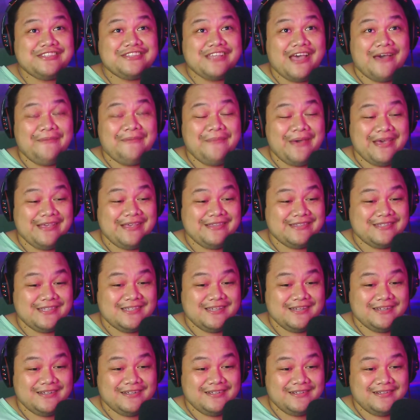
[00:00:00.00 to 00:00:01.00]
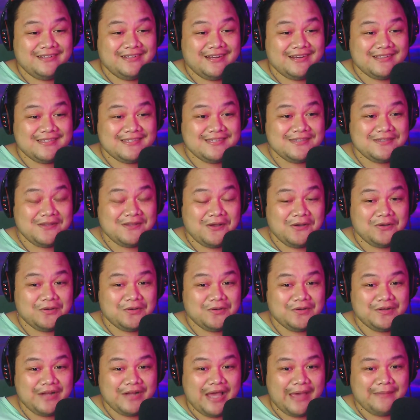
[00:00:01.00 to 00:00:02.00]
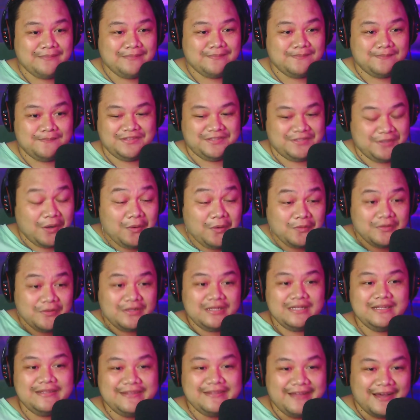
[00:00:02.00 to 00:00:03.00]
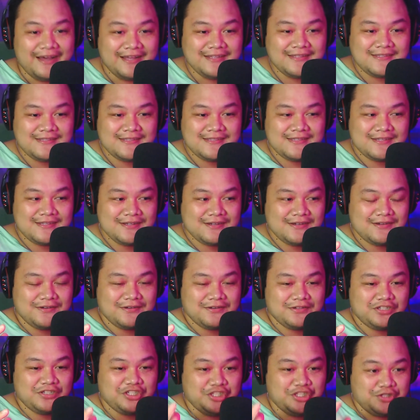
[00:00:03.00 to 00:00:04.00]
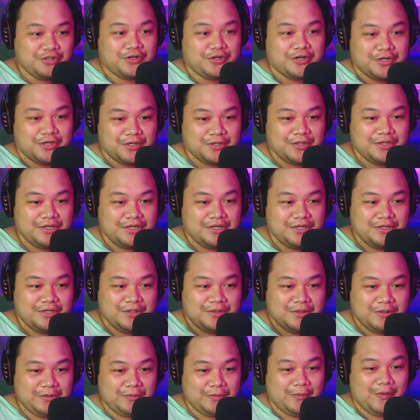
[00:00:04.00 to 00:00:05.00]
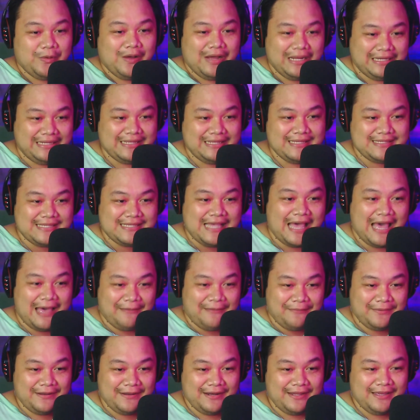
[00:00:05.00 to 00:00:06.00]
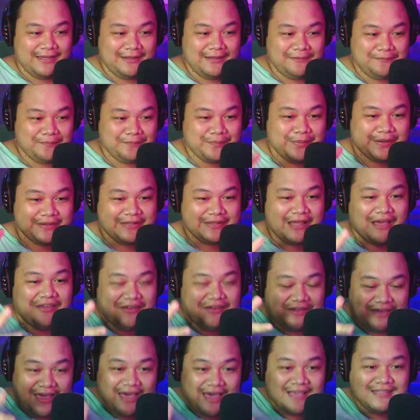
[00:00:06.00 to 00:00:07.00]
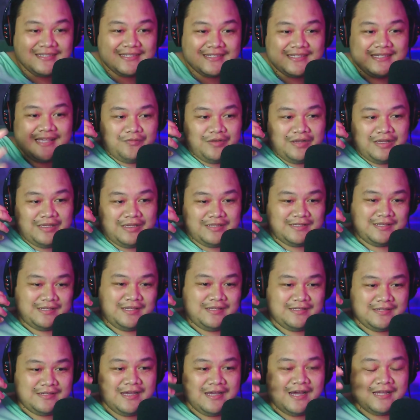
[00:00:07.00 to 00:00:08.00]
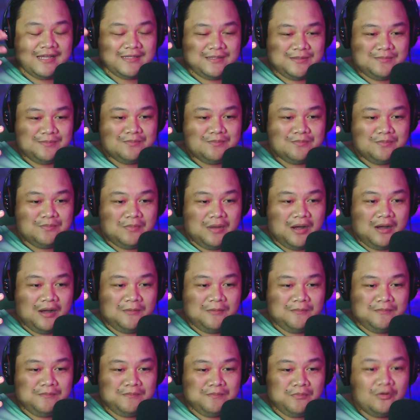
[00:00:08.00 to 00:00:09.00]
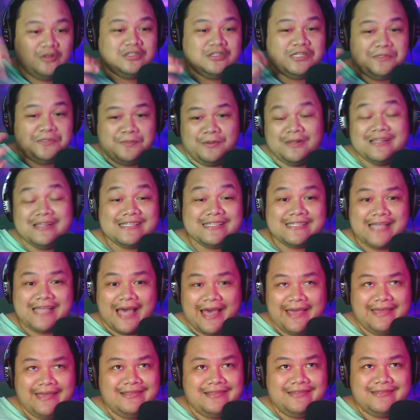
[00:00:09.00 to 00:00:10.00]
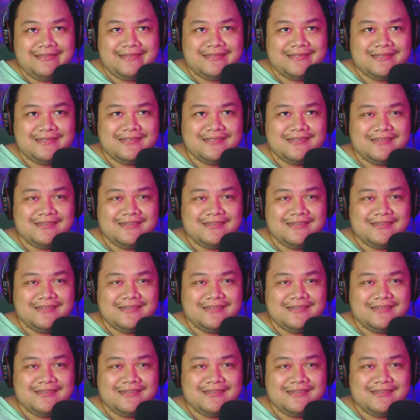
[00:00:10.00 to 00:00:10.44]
amazing. That is so good. I'm totally not sure what is happening, but I guess he's got multiple sides,